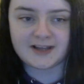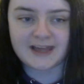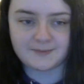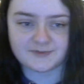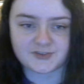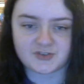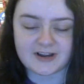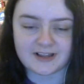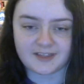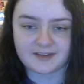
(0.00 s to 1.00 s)
a game of
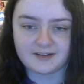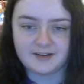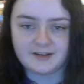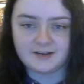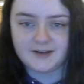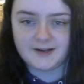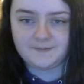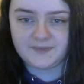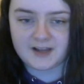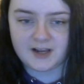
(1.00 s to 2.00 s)
strength,
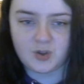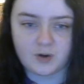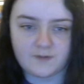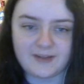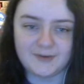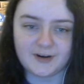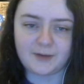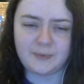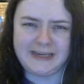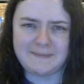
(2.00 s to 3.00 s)
a lot of them look
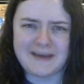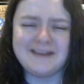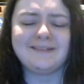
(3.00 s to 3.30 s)
like weedy men.